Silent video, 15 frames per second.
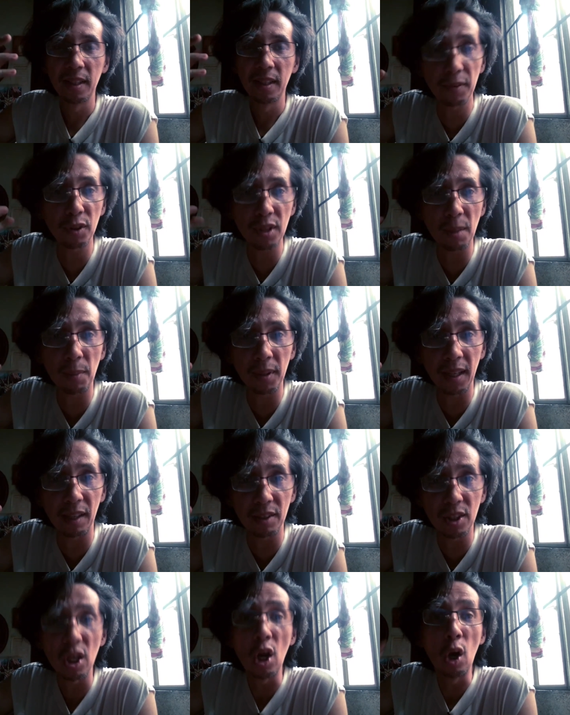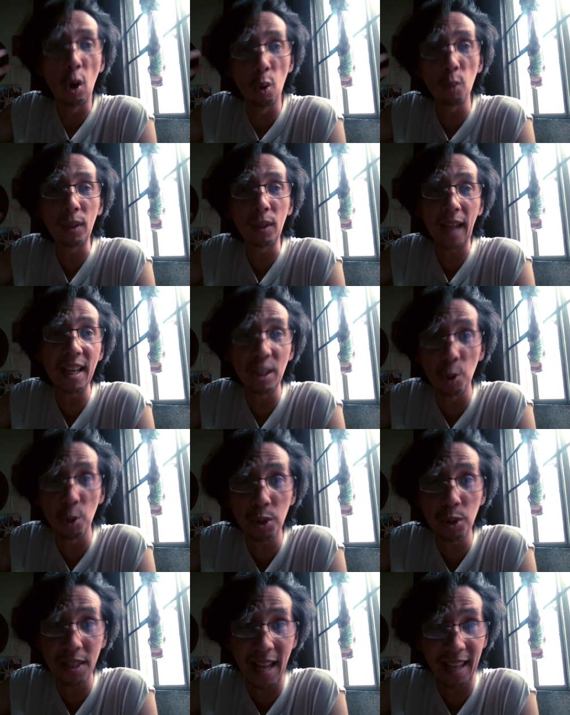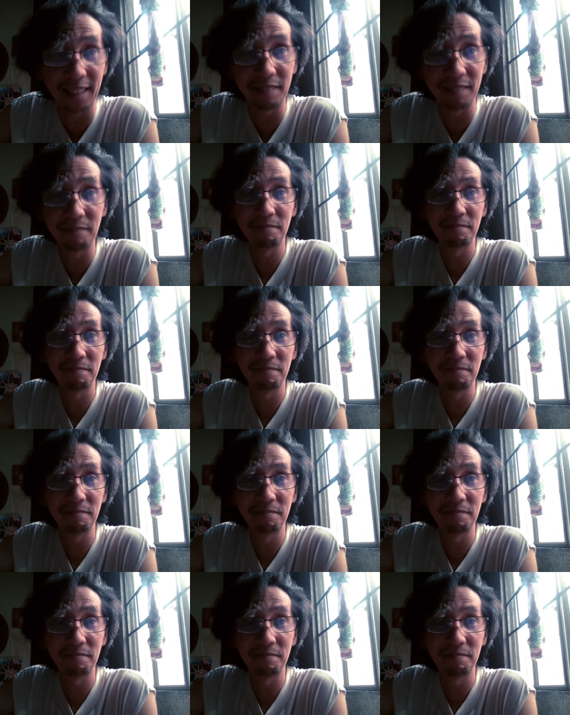Give it to someone else who can use that.